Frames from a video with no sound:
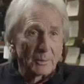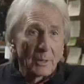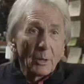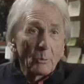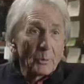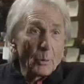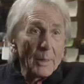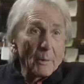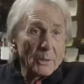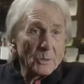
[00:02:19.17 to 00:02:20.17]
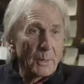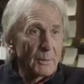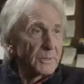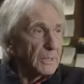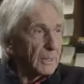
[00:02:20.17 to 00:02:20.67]
but with all their
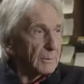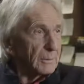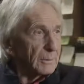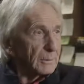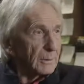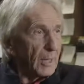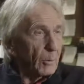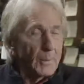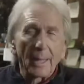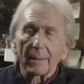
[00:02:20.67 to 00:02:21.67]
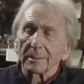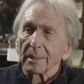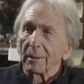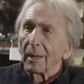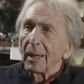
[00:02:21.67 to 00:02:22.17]
experience, they couldn't help me out.
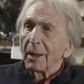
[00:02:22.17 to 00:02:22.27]
So